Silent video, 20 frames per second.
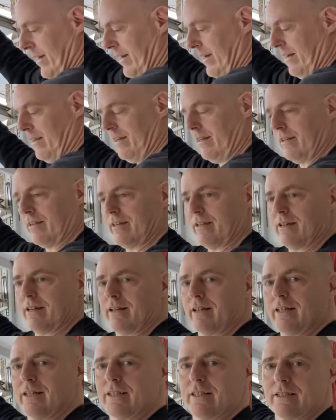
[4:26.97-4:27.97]
end.
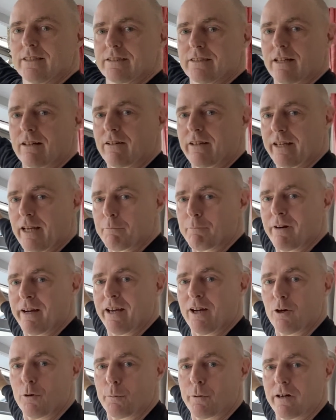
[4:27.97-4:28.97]
So I'm going to get my
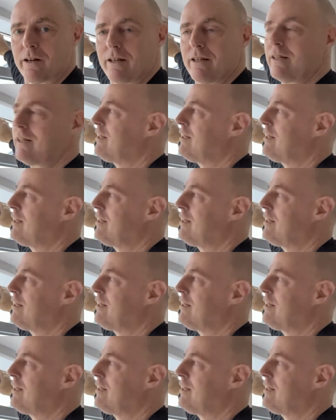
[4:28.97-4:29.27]
helper